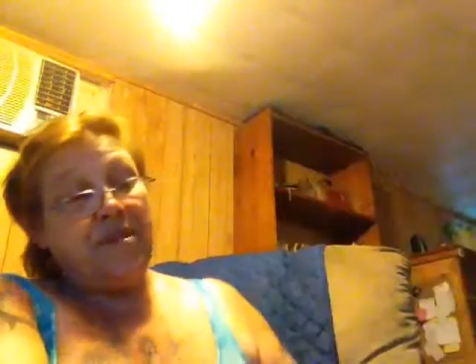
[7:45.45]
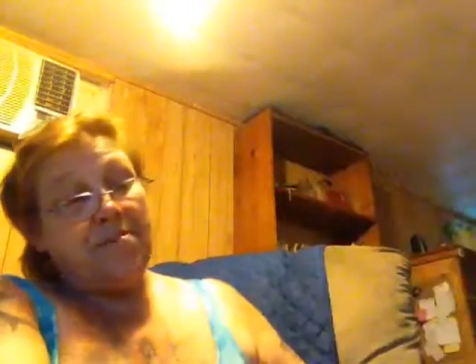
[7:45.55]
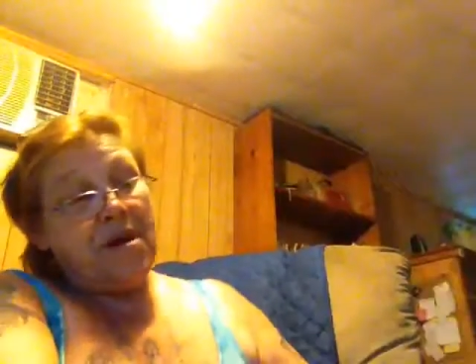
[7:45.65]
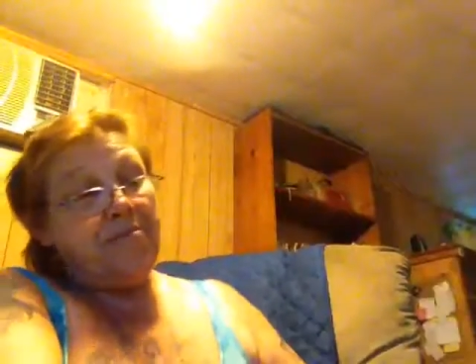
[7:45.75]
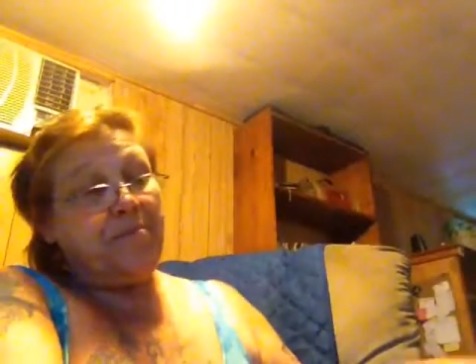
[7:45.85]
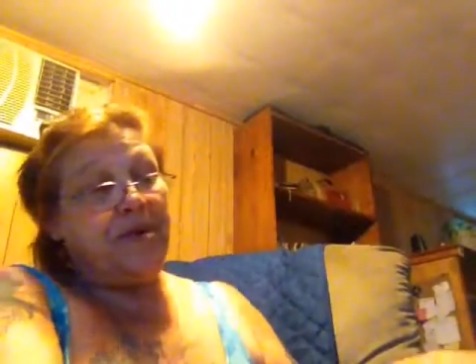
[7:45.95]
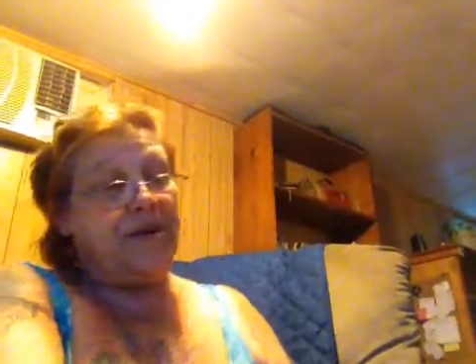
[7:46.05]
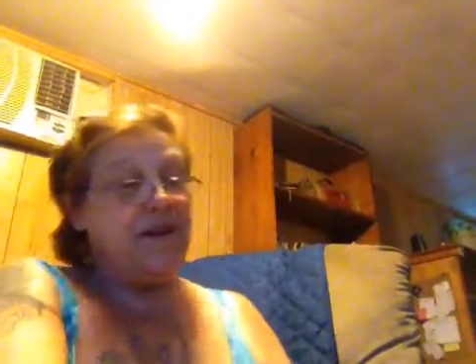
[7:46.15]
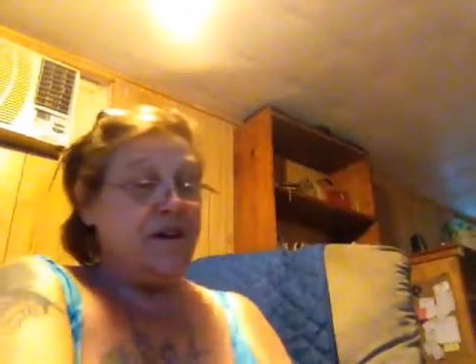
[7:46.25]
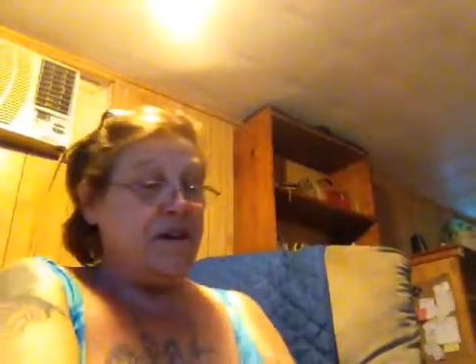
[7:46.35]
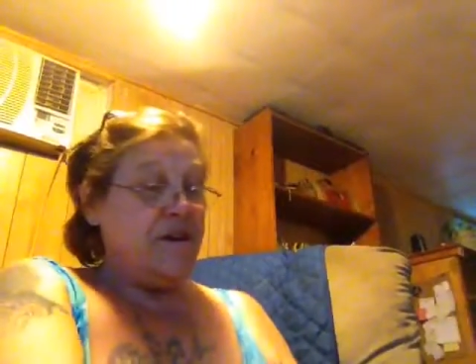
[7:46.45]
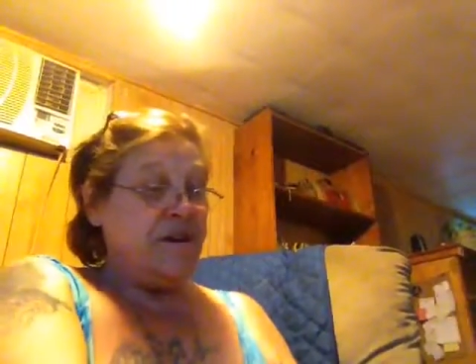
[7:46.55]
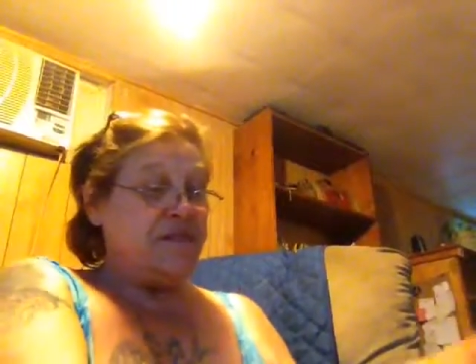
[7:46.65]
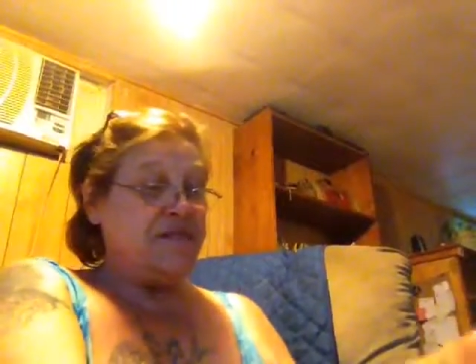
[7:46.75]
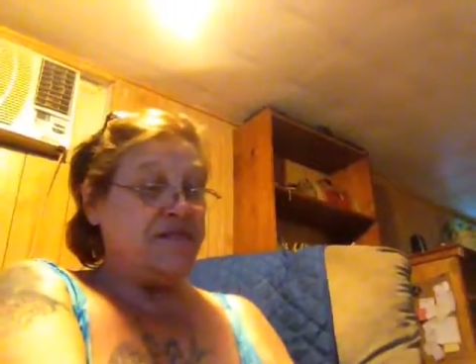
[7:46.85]
that might be
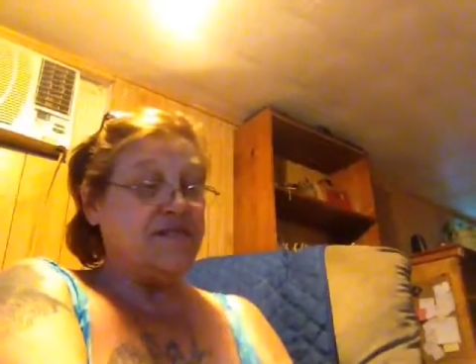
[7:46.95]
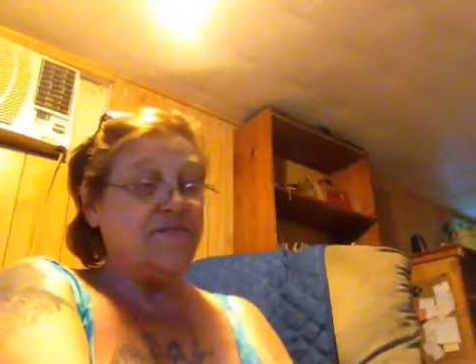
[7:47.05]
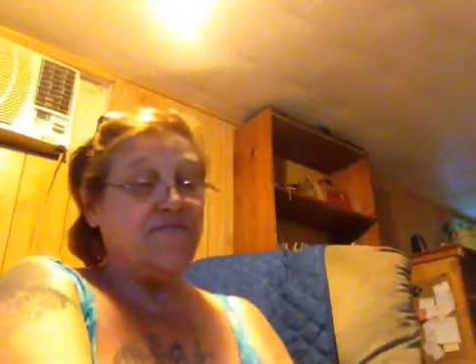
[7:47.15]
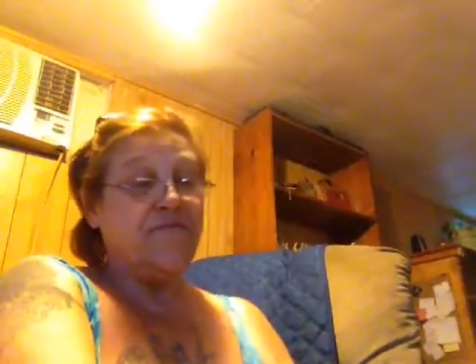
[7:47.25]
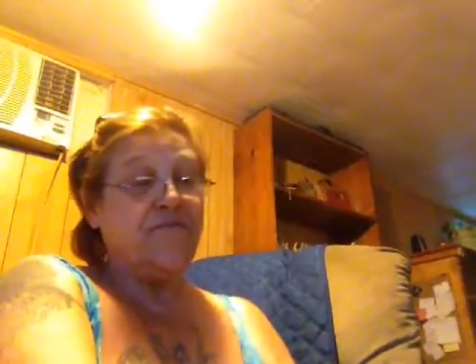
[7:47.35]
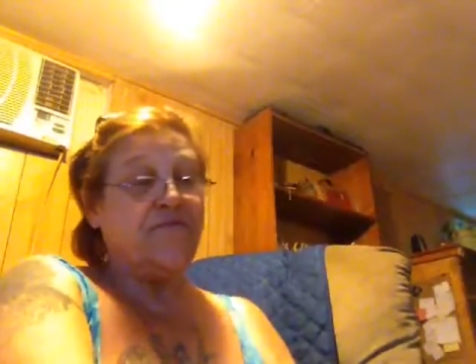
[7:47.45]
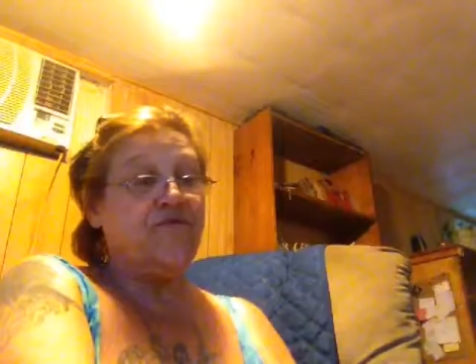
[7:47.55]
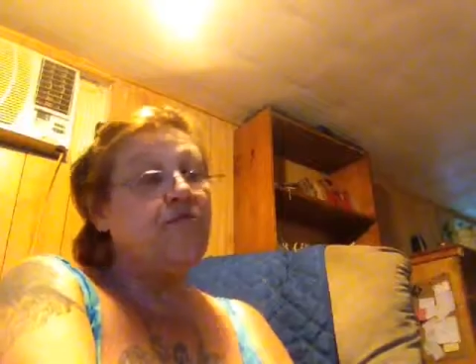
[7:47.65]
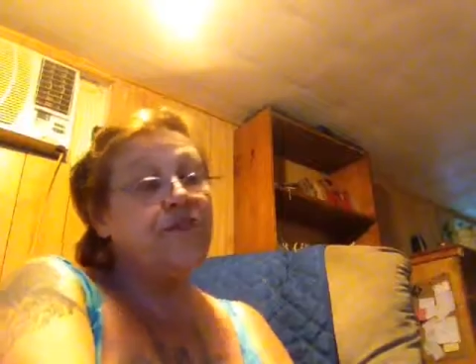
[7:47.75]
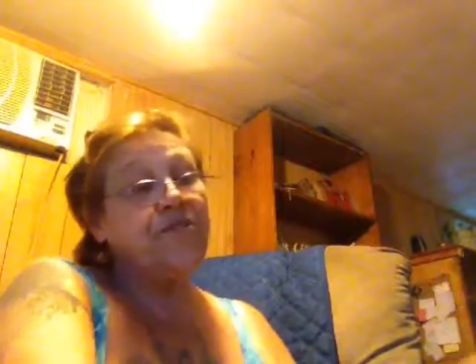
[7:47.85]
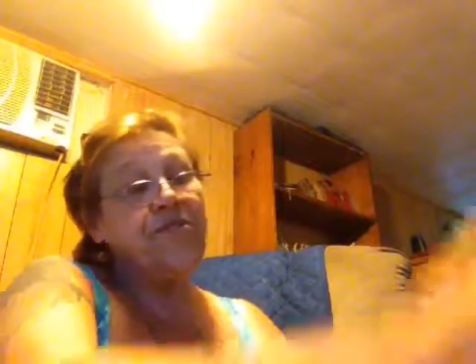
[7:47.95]
truly